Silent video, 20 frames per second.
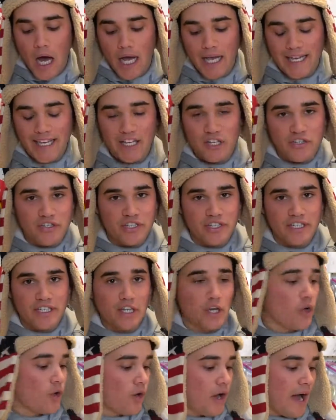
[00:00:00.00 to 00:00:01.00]
Here's the
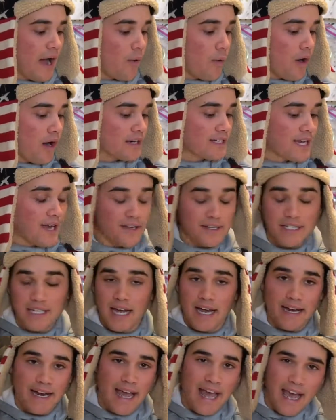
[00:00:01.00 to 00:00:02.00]
deal. I walked
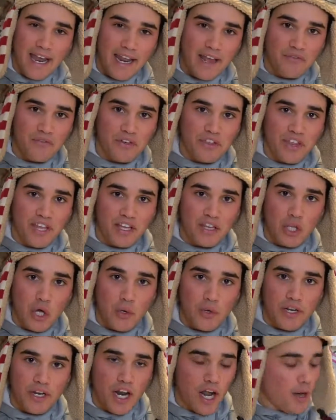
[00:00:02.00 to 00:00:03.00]
outside, had everything
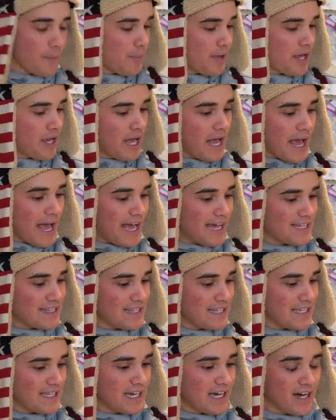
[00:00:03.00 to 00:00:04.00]
loaded up, had
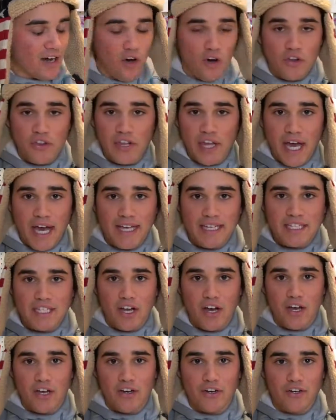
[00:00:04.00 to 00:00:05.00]
the all the ice
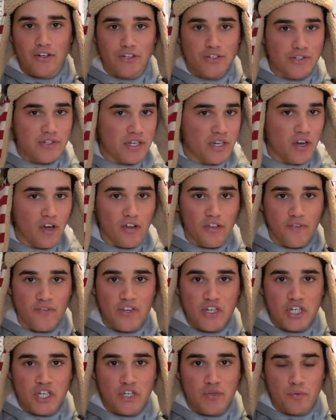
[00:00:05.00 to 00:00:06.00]
augers and all the
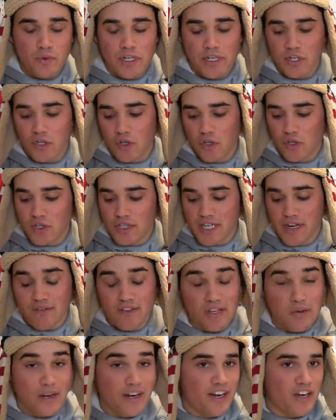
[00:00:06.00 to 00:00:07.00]
fishing reels and
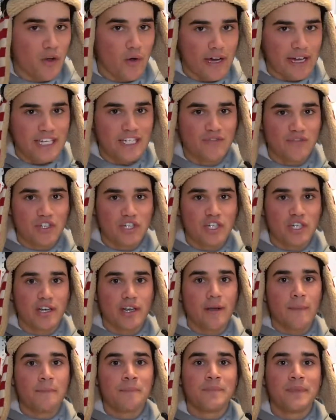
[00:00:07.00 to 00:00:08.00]
everything ready to go ice
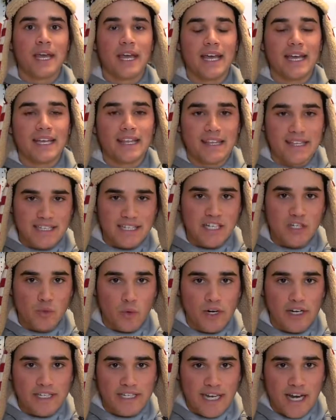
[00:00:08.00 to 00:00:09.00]
fishing, and this is
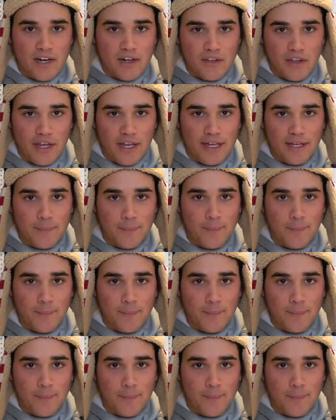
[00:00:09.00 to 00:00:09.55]
what it sounded like.